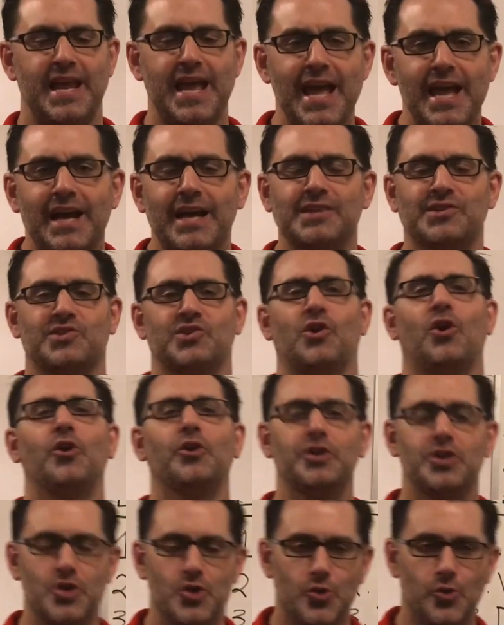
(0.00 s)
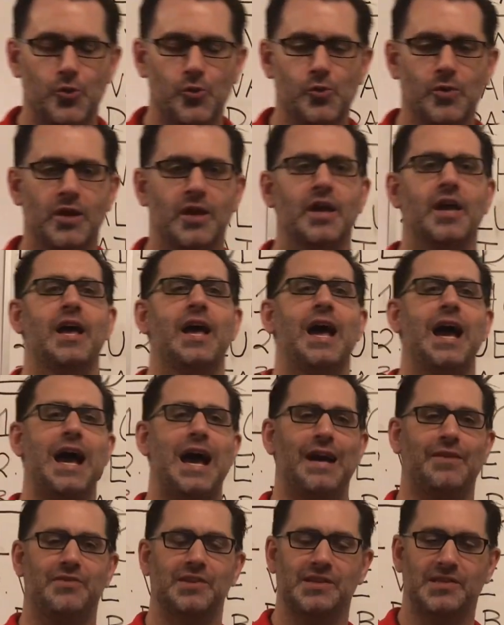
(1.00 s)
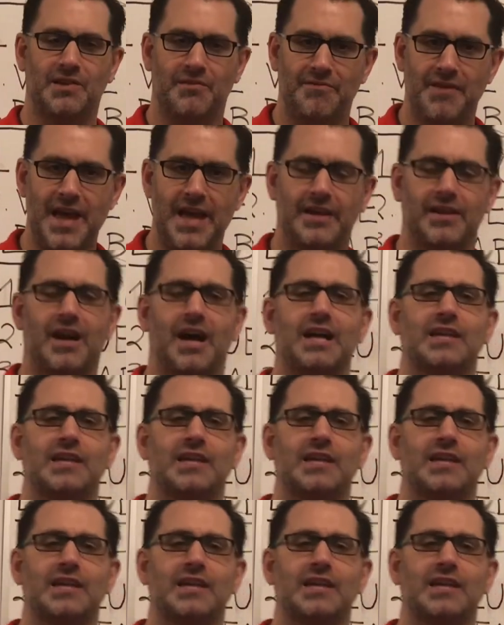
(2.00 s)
hey, I saw you at this event.